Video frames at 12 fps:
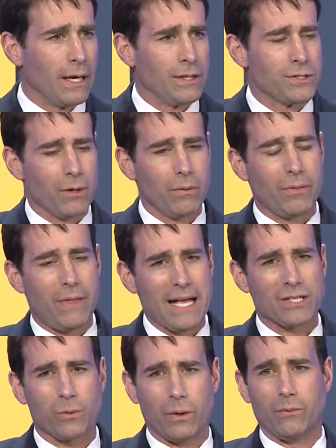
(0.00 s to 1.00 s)
And so
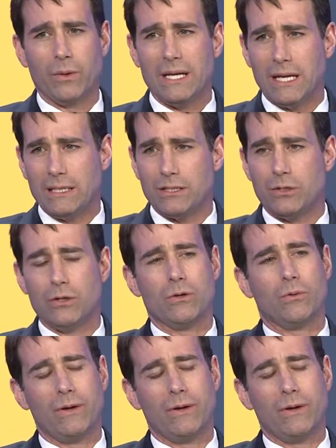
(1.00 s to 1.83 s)
that's what we need to do.